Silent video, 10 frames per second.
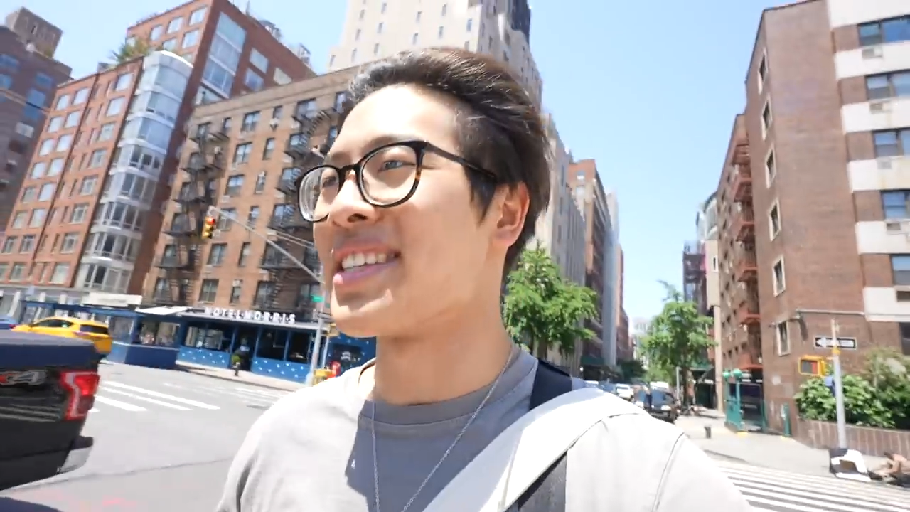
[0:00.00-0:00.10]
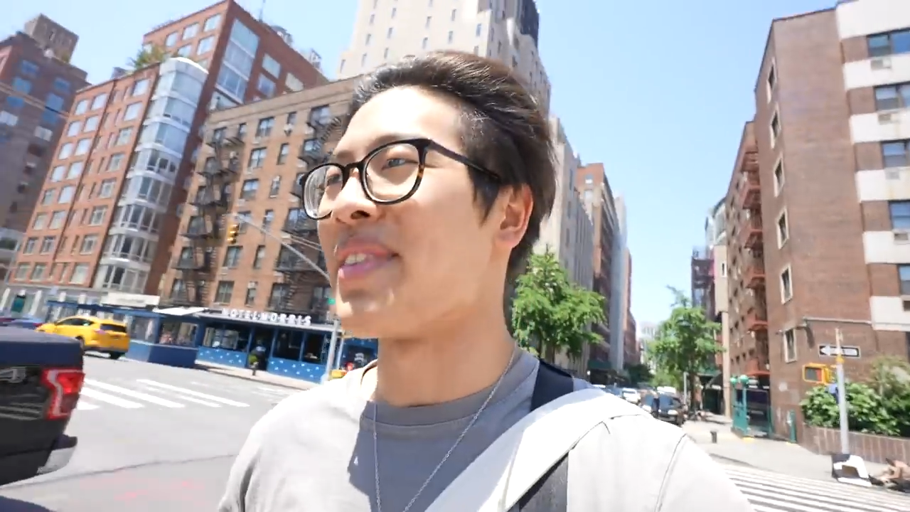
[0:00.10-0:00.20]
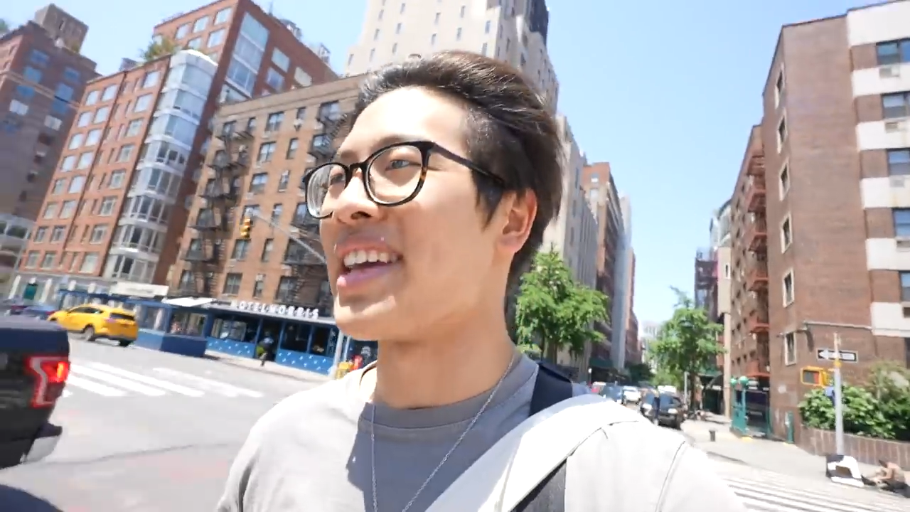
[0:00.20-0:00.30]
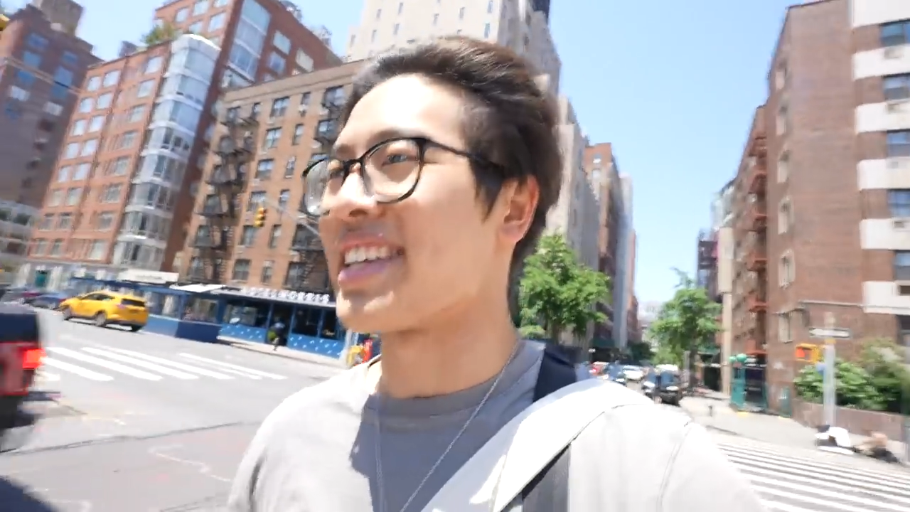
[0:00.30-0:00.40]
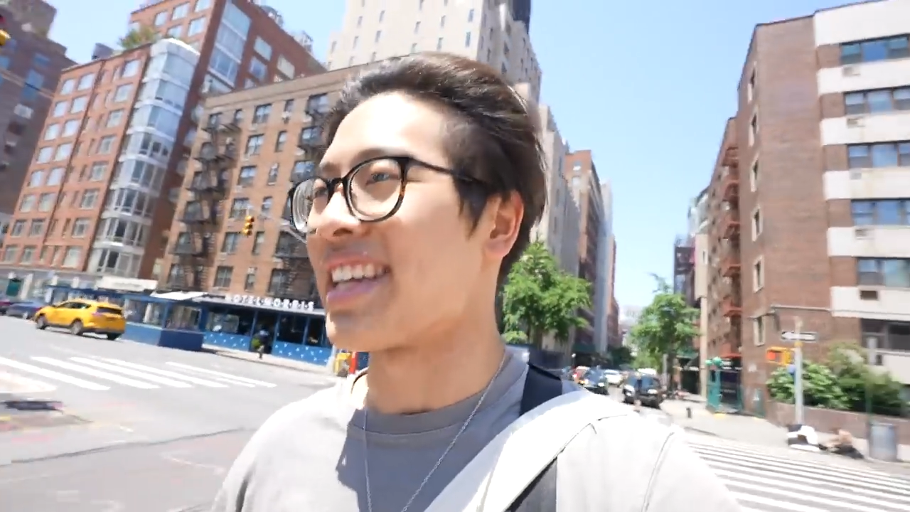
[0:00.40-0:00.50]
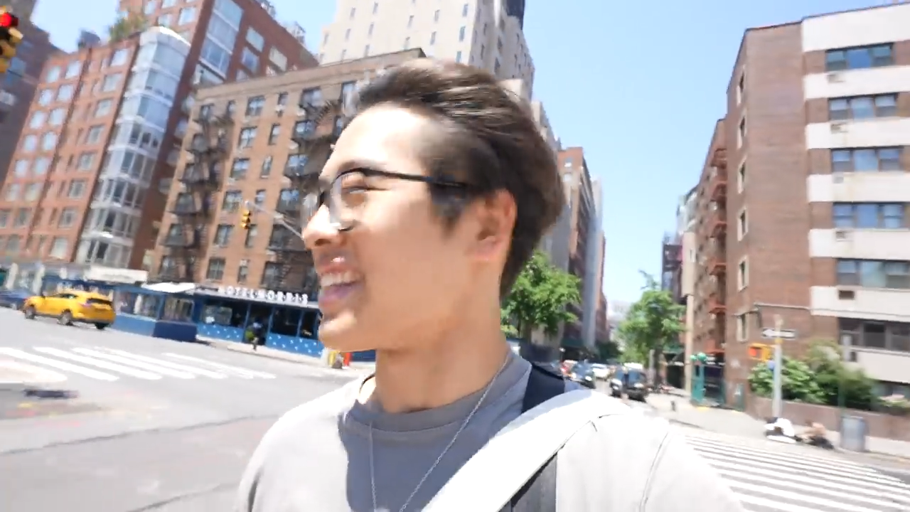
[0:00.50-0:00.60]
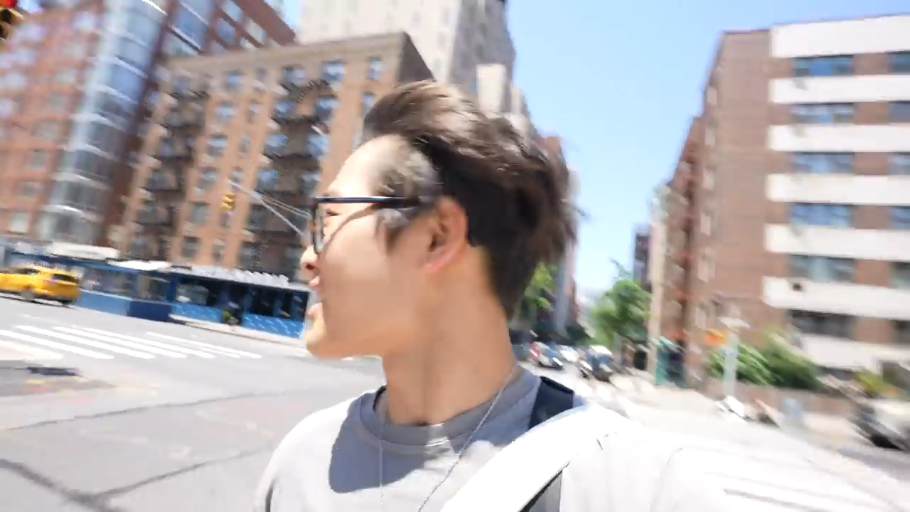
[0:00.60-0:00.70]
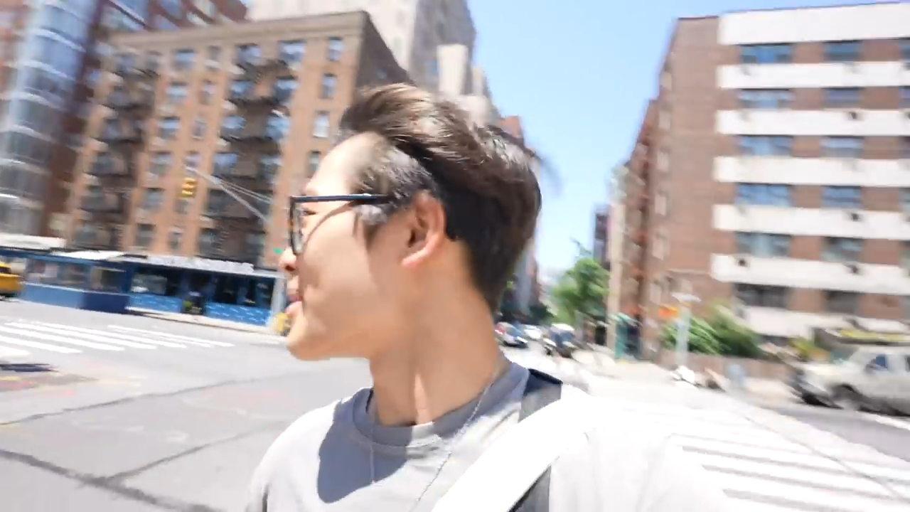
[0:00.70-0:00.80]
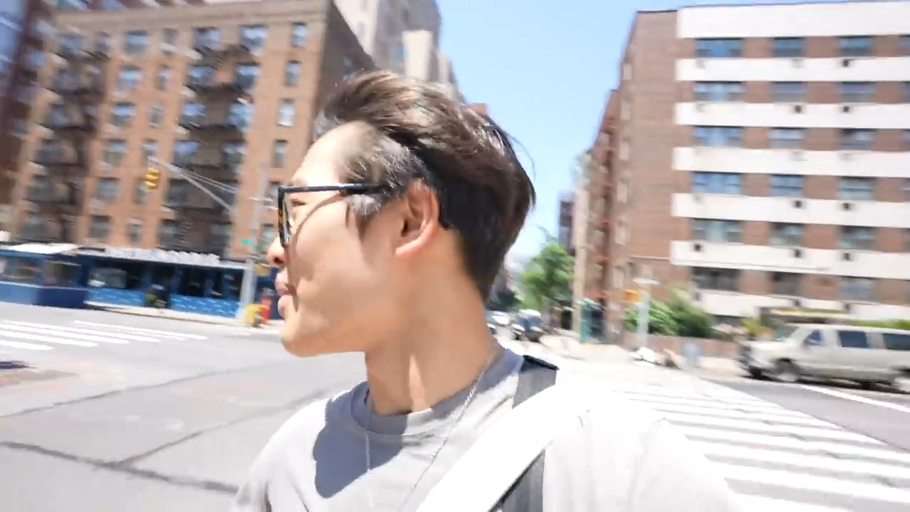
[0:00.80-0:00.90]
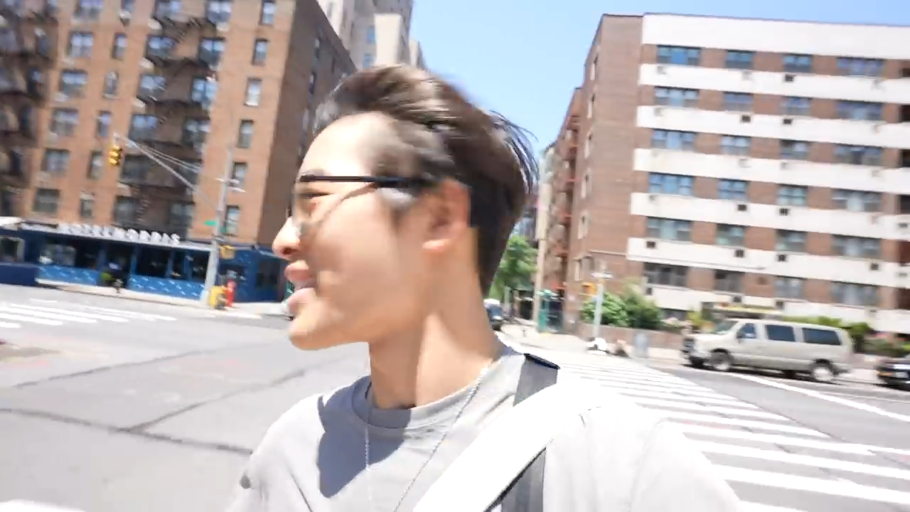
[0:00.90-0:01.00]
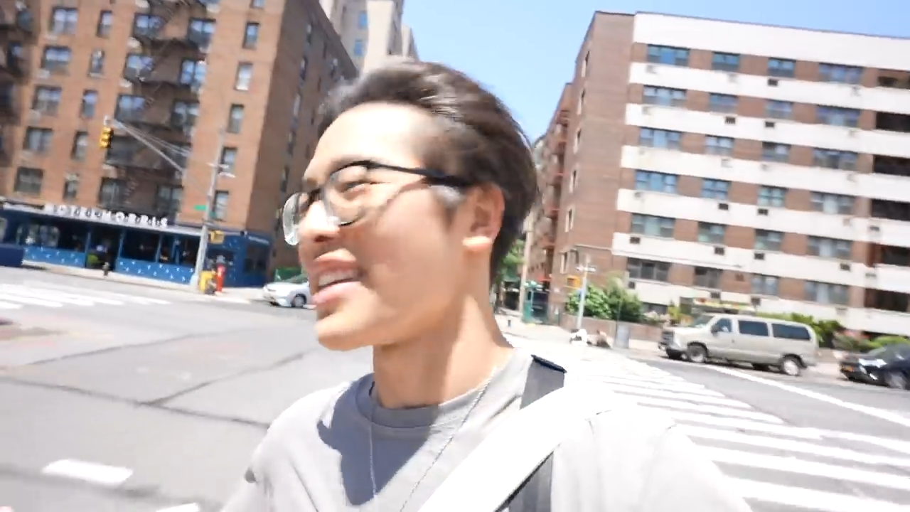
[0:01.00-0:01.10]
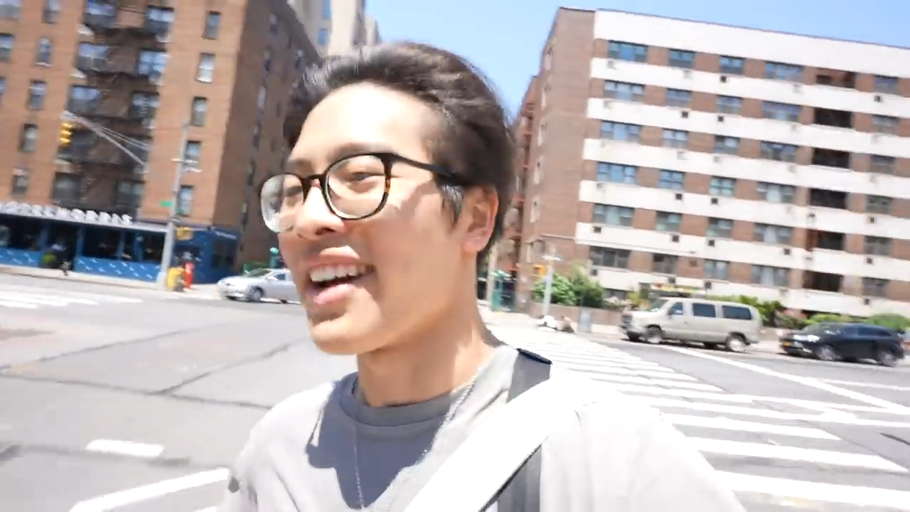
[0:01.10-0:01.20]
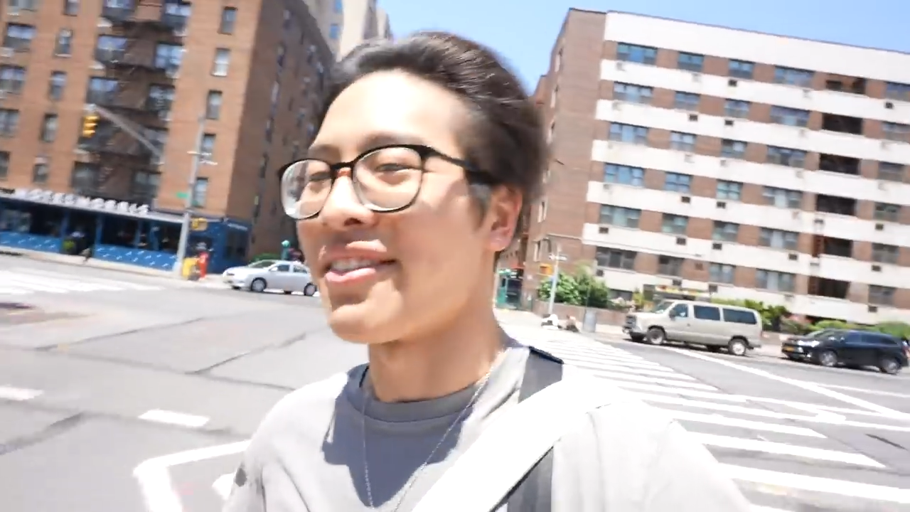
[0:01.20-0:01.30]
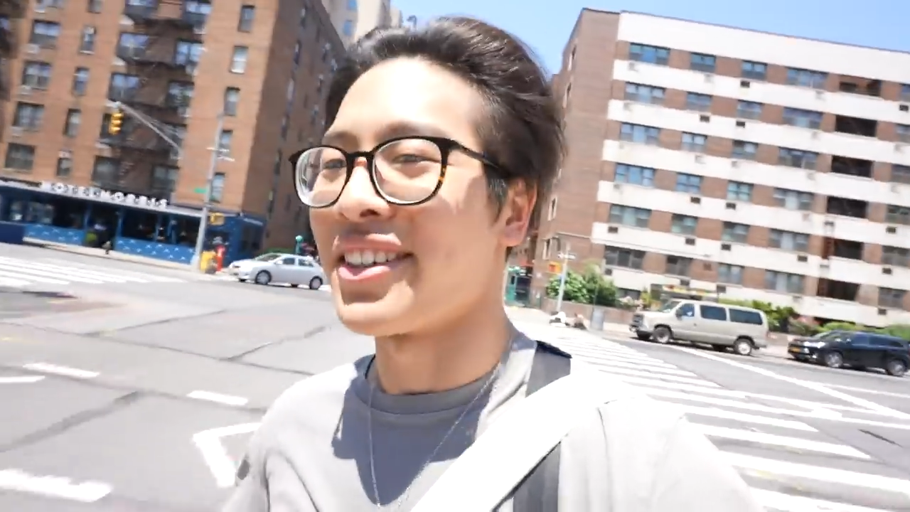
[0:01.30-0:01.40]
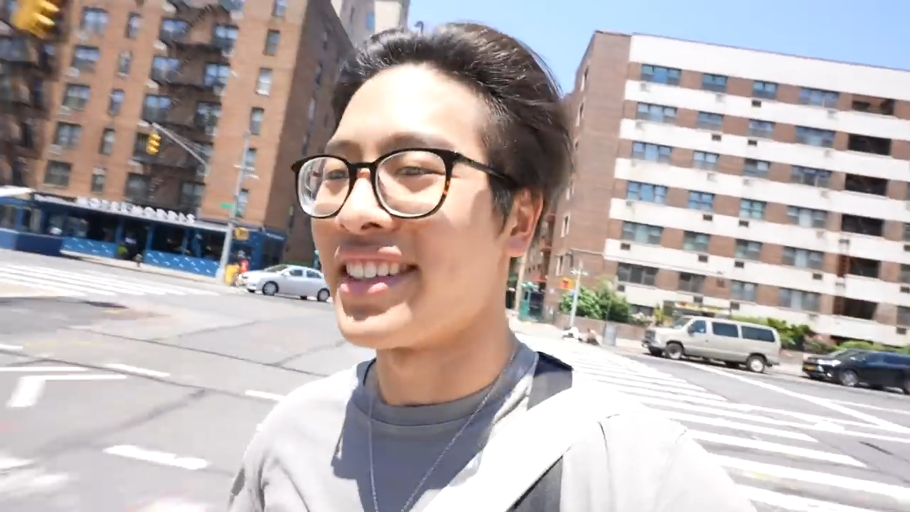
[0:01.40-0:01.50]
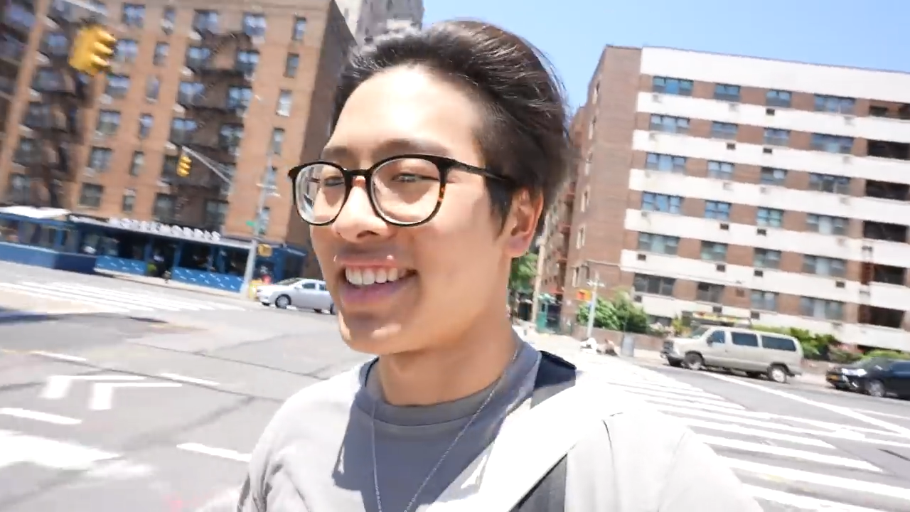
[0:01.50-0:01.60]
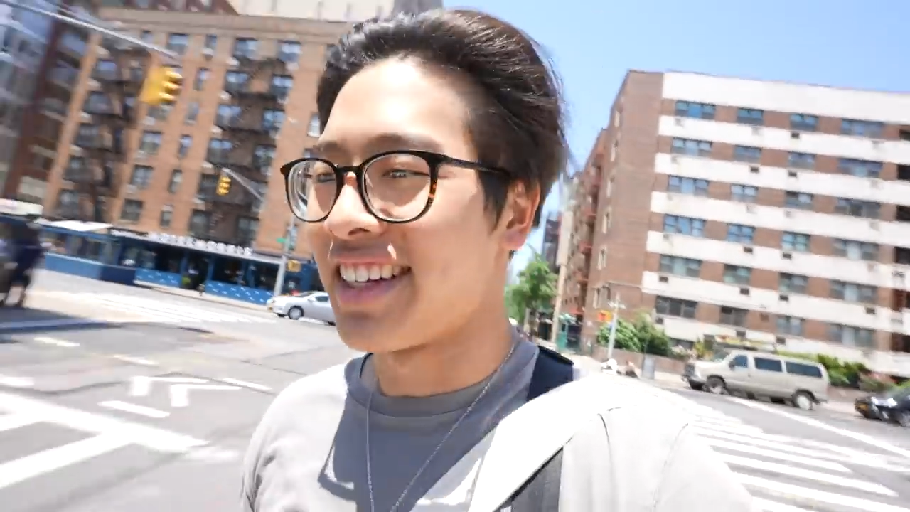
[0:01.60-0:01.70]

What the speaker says: amazing. This is the best day ever.